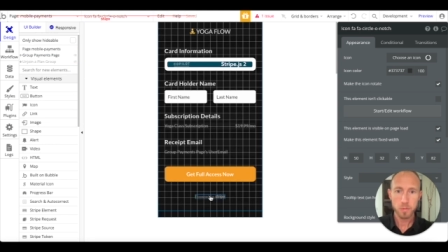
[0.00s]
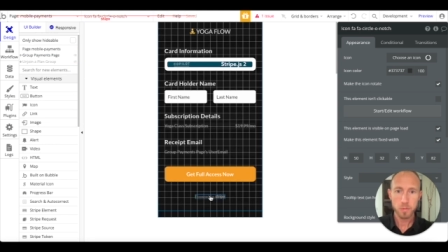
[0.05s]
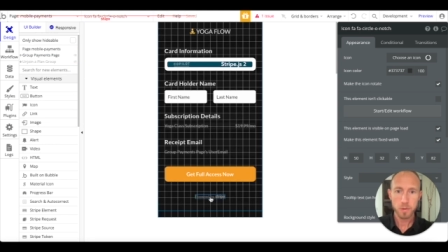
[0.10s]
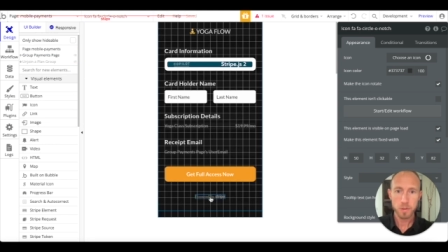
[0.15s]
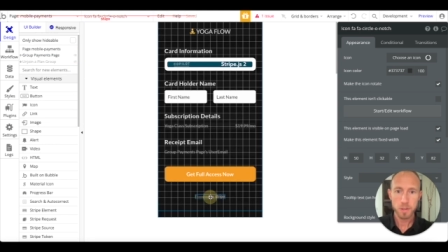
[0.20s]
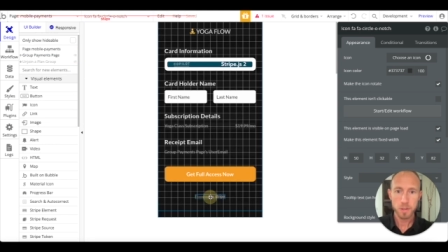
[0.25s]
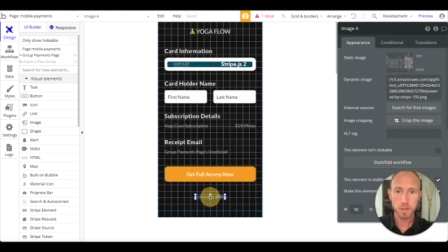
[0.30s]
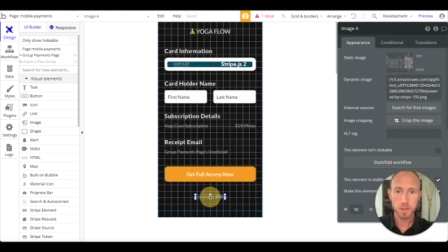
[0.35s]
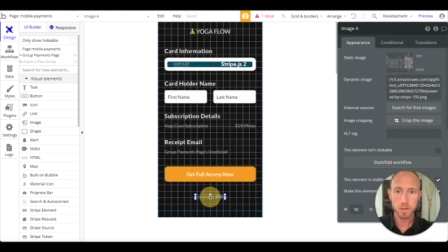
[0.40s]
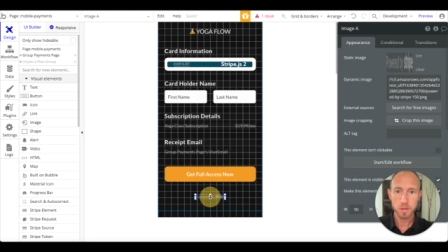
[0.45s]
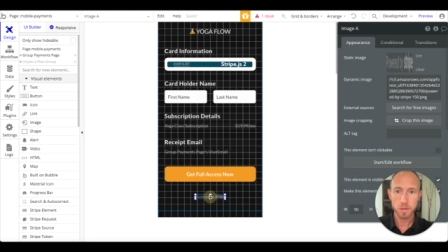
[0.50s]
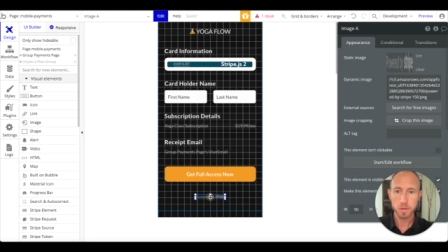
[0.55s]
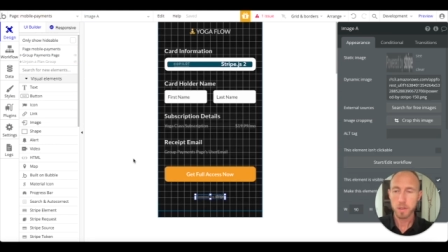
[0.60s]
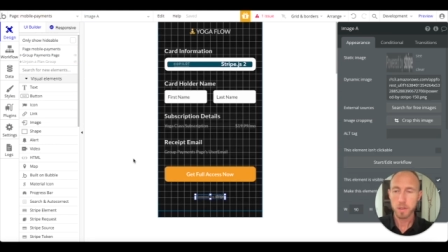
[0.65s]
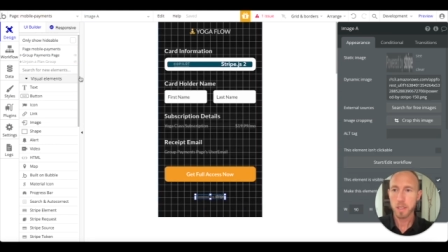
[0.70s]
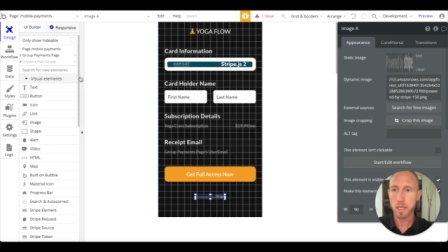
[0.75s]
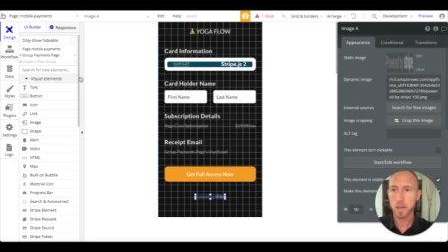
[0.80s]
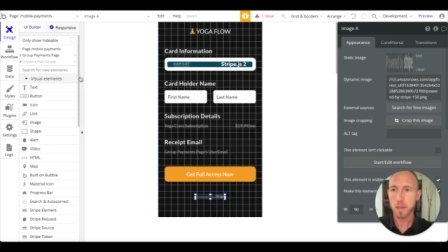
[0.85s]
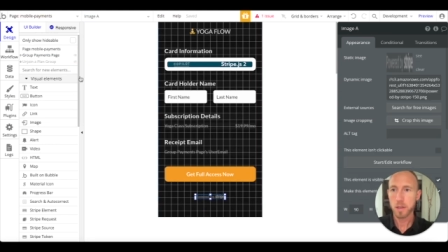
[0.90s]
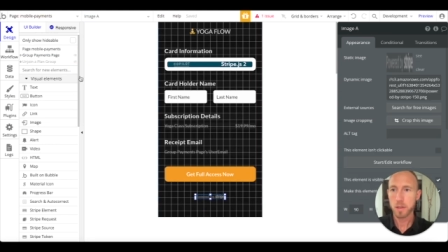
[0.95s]
We're just going to do
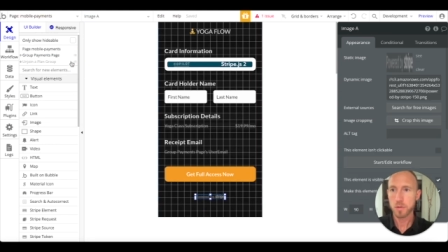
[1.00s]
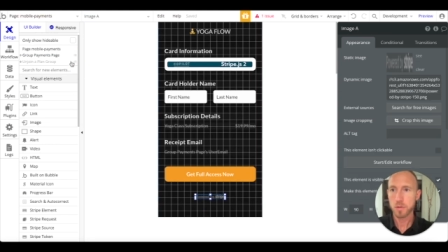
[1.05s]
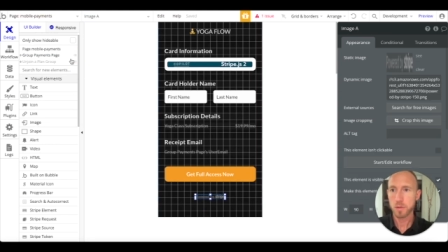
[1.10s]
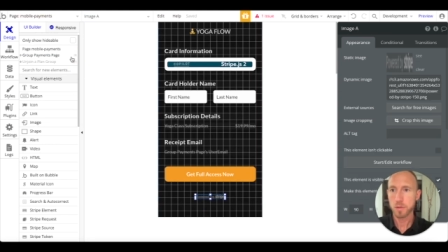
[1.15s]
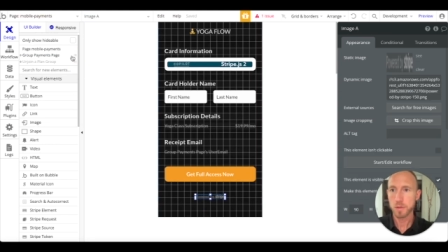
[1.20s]
a control